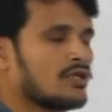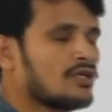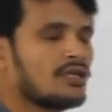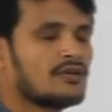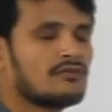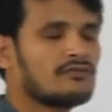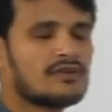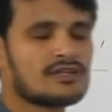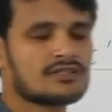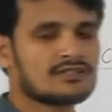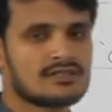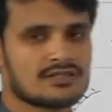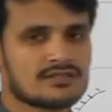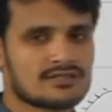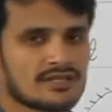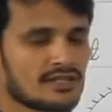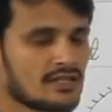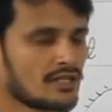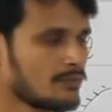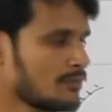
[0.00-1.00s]
that reflection
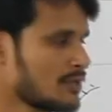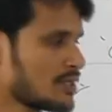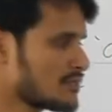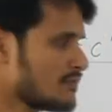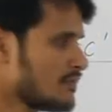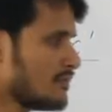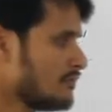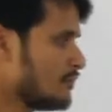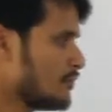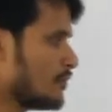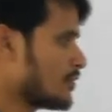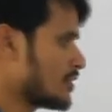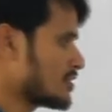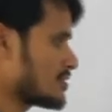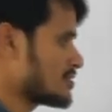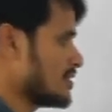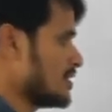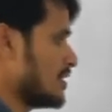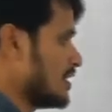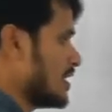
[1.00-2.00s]
is taking place from
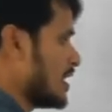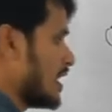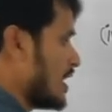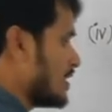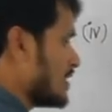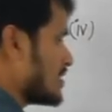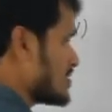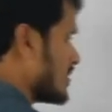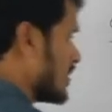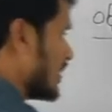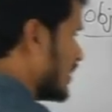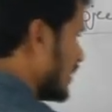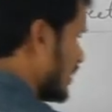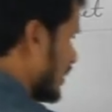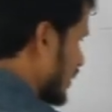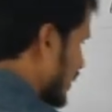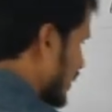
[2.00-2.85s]
focus. And the second